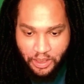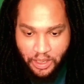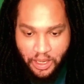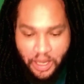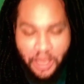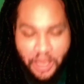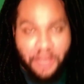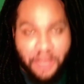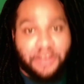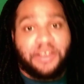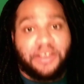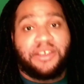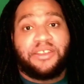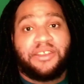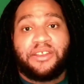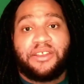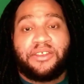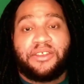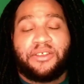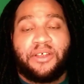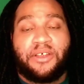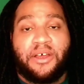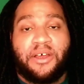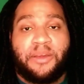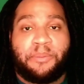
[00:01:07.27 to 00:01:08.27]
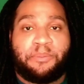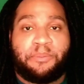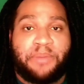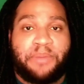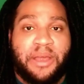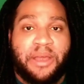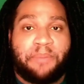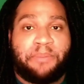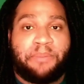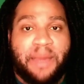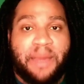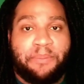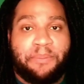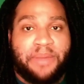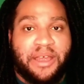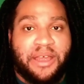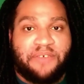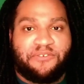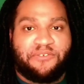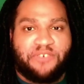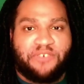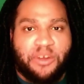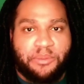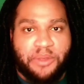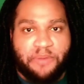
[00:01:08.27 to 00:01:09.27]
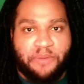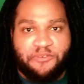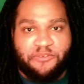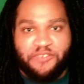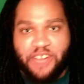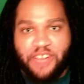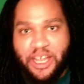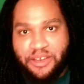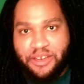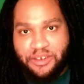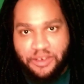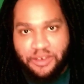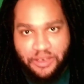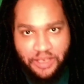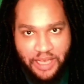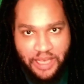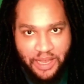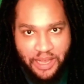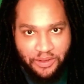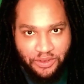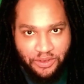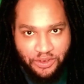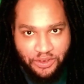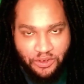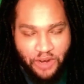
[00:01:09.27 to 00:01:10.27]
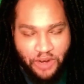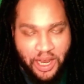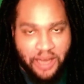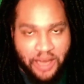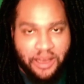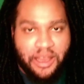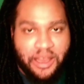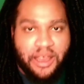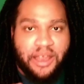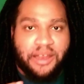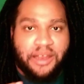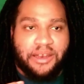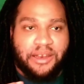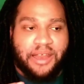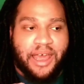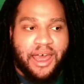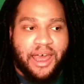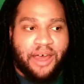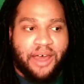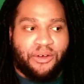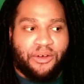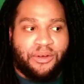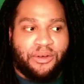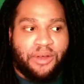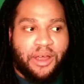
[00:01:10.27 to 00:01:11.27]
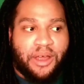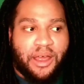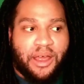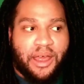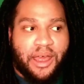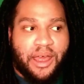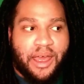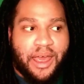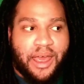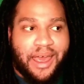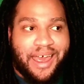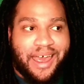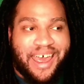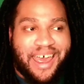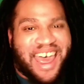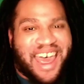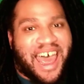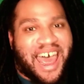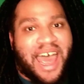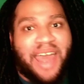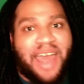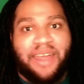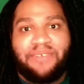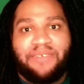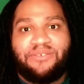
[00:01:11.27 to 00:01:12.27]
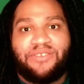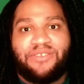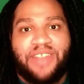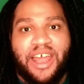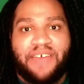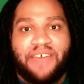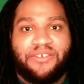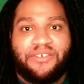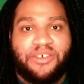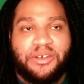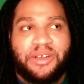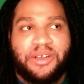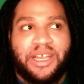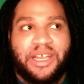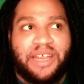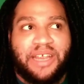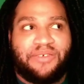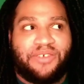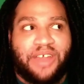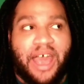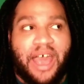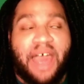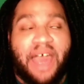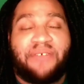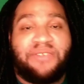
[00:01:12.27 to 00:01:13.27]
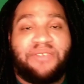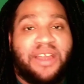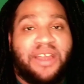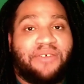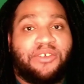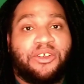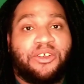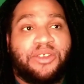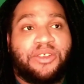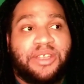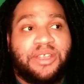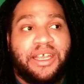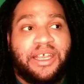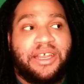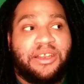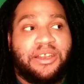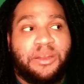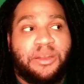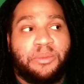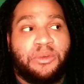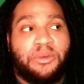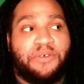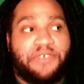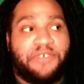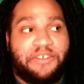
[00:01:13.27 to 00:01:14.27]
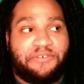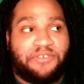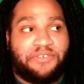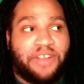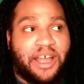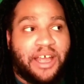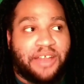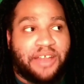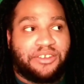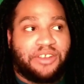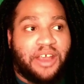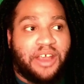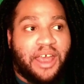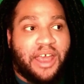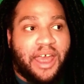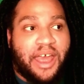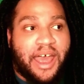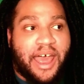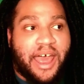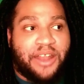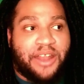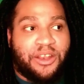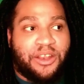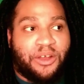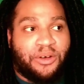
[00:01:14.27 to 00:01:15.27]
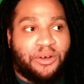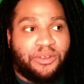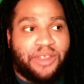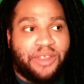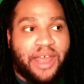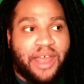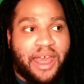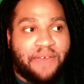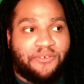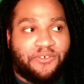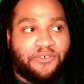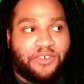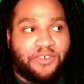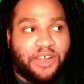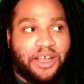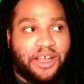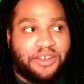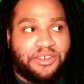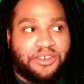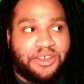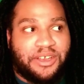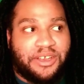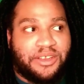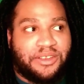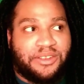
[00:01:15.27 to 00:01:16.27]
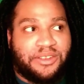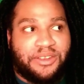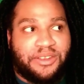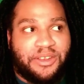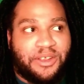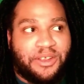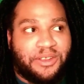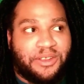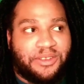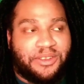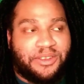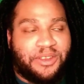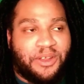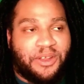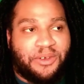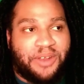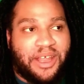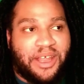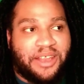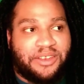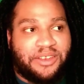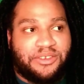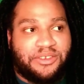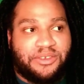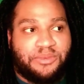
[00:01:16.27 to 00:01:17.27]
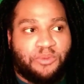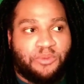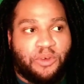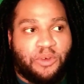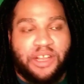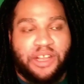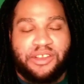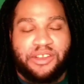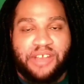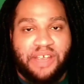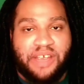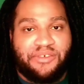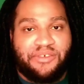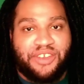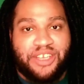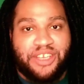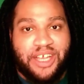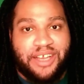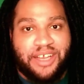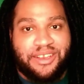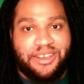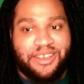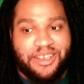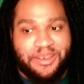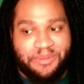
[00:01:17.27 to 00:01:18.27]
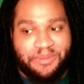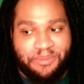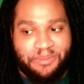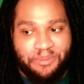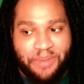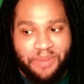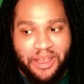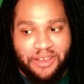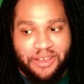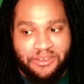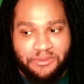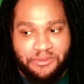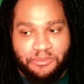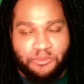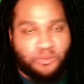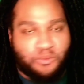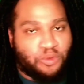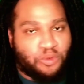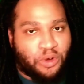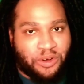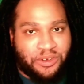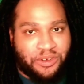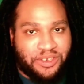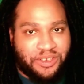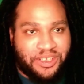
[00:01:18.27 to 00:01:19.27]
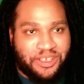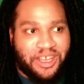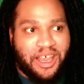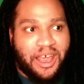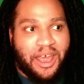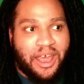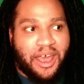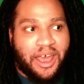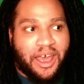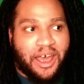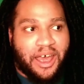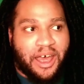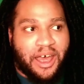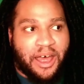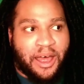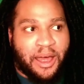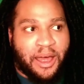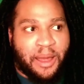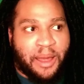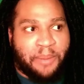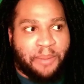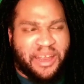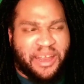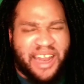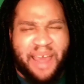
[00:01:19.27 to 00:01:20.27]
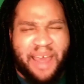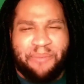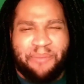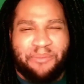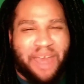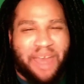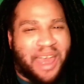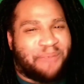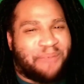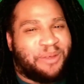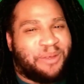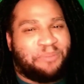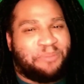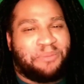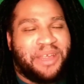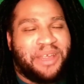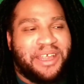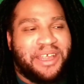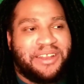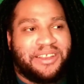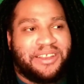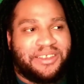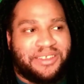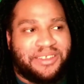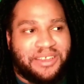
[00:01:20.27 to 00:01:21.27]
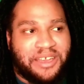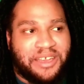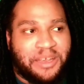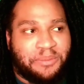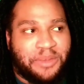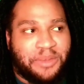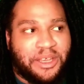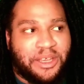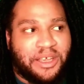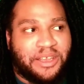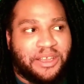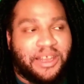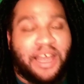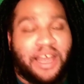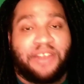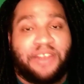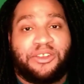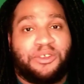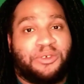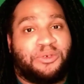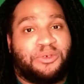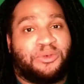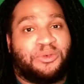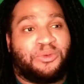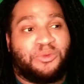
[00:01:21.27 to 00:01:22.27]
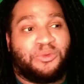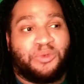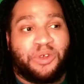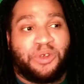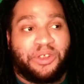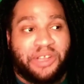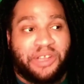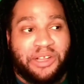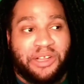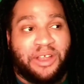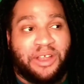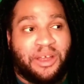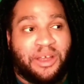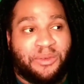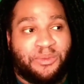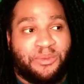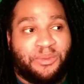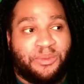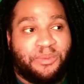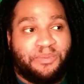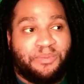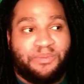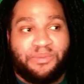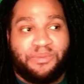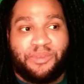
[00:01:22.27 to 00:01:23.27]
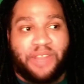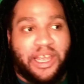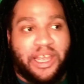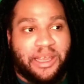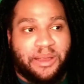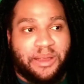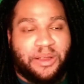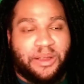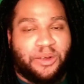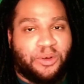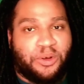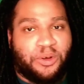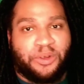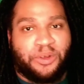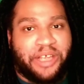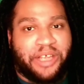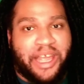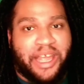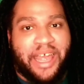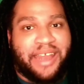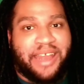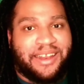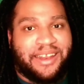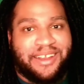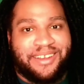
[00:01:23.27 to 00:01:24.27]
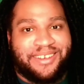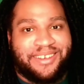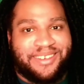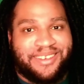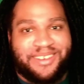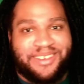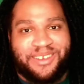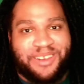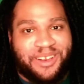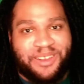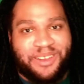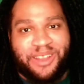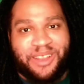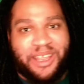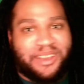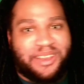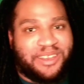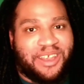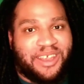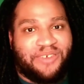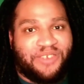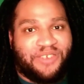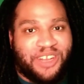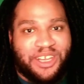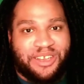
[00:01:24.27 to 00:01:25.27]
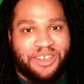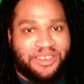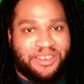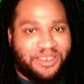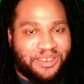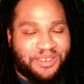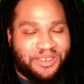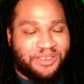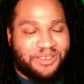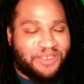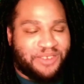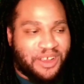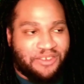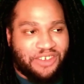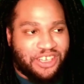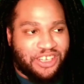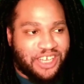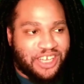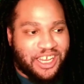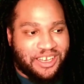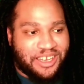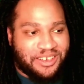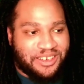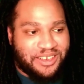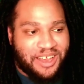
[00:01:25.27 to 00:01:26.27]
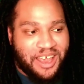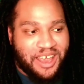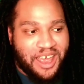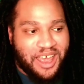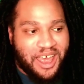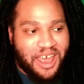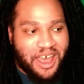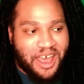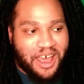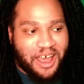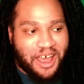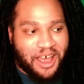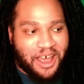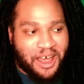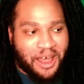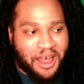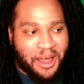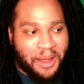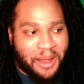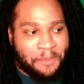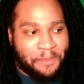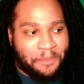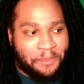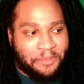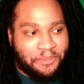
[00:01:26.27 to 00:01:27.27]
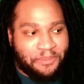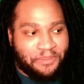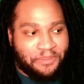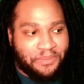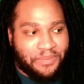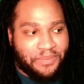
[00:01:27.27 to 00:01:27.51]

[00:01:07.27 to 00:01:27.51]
and this is the song bit by bit from the Fletch soundtrack. Now, I've never even I've never seen the movie Fletch. I know that Fletch is known as one of Chevy Chase's best works, um, and I, I've been meaning to see it because I do really love like early '80s, late '70s Chevy Chase. Um,